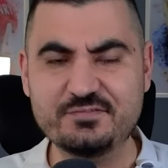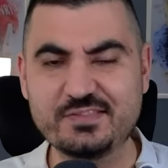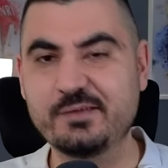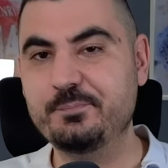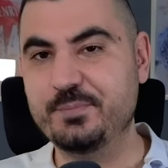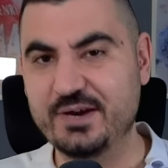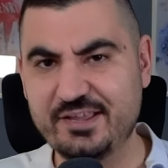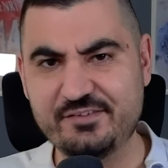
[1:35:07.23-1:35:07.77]
of
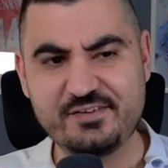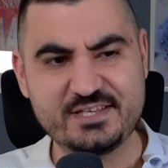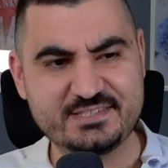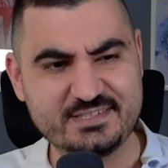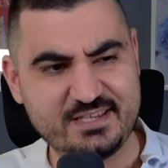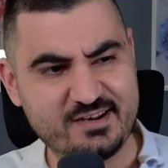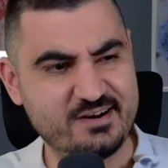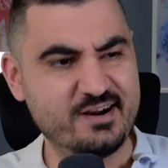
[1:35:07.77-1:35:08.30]
the
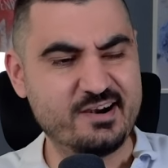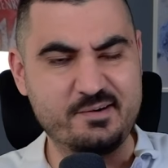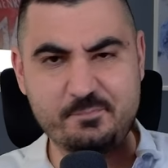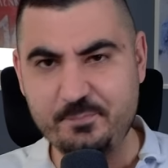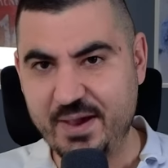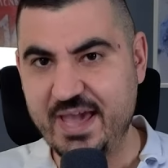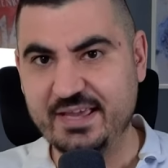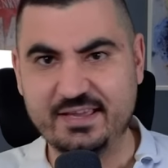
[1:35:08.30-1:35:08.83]
previous year
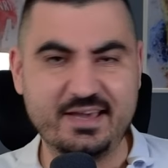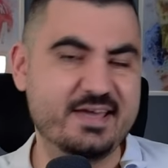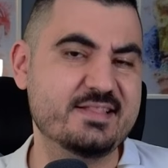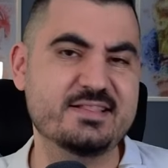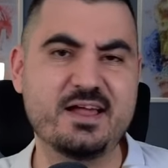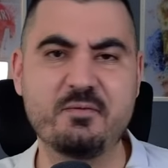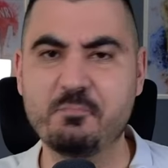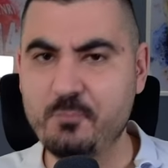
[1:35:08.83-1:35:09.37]
are back,
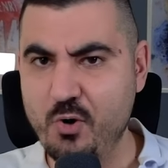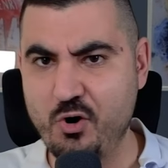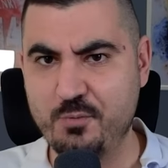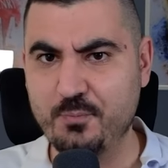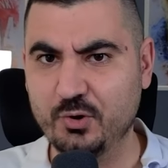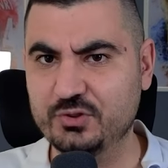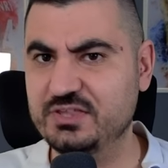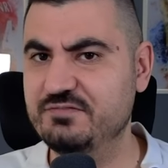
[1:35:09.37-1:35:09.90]
and they're
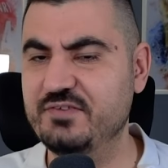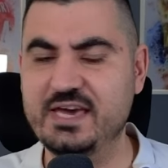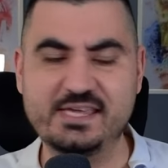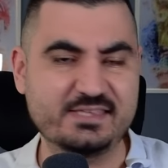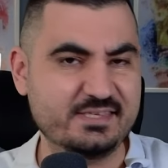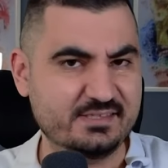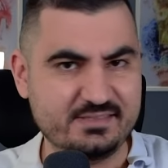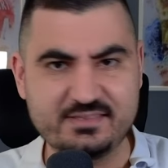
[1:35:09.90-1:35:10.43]
more
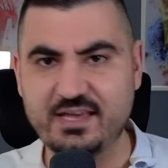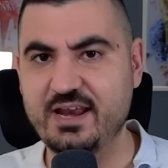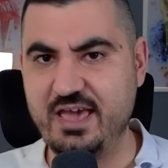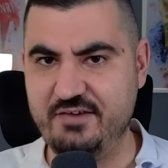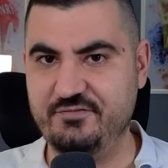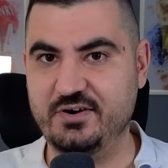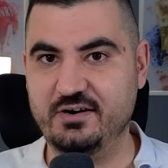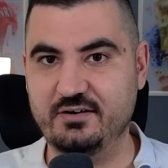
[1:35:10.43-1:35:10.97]
motivated than
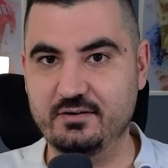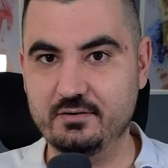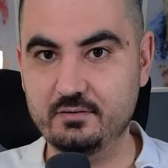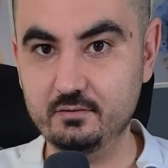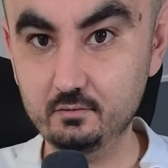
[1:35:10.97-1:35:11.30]
ever.